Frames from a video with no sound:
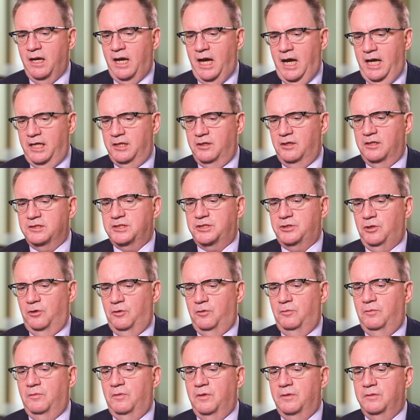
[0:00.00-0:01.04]
and
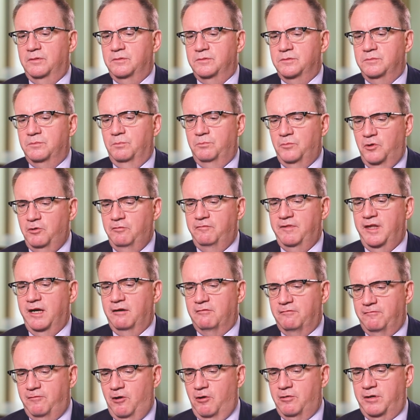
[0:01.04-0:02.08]
also move their
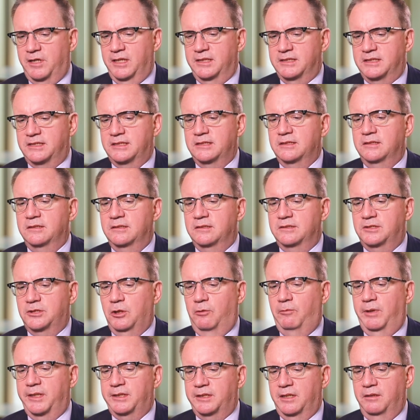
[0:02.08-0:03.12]
focus
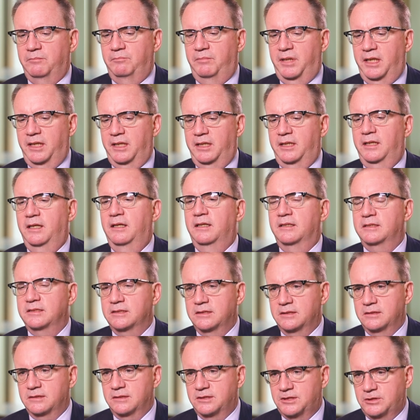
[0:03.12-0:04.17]
so it can be
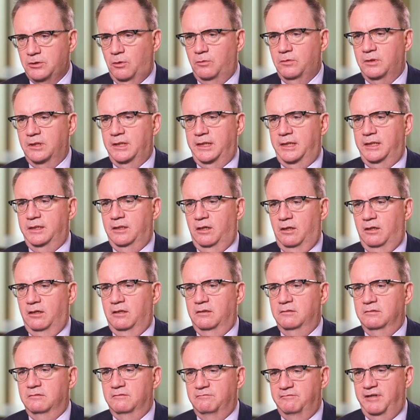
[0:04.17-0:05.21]
solely
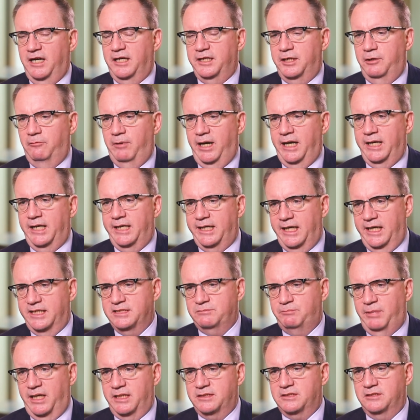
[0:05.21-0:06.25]
on value-adding
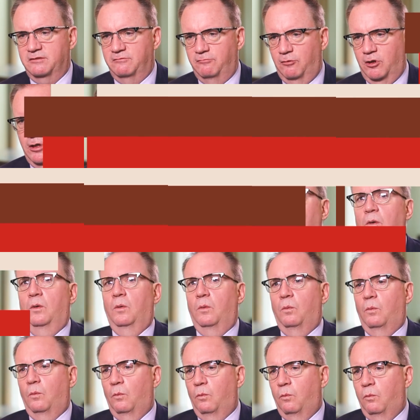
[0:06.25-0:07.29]
aspects of work.
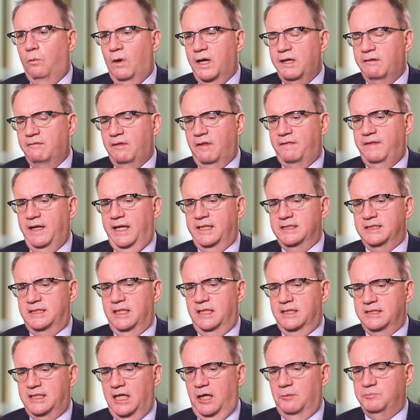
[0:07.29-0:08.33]
One of the things
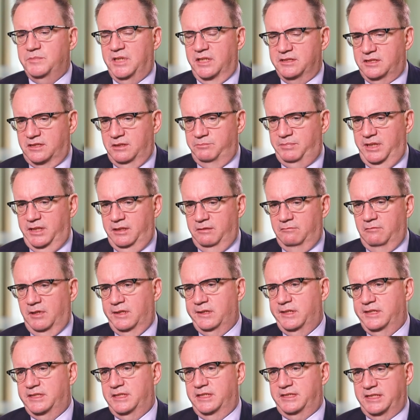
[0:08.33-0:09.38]
that has helped us to be
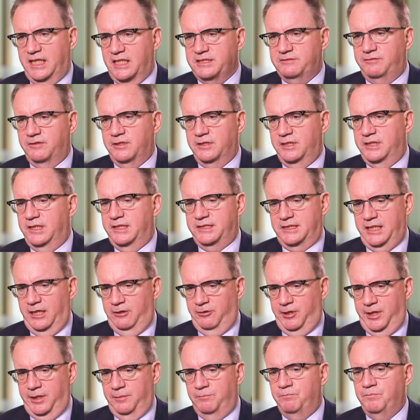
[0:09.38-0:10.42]
really successful in this
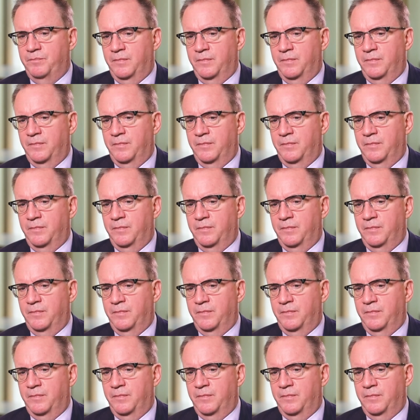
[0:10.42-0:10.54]
area